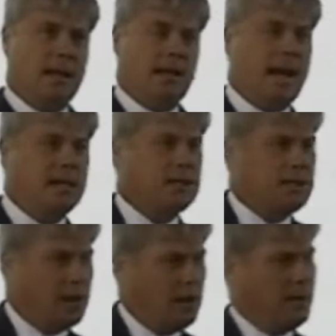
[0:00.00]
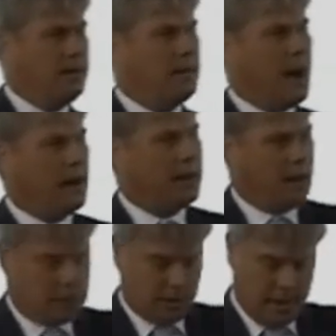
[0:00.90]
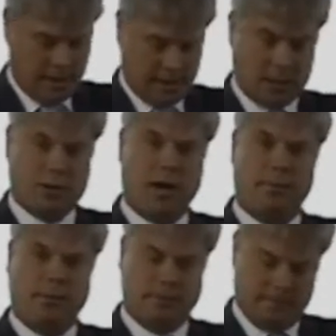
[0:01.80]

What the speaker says: Ladies and gentlemen, our country is in trouble.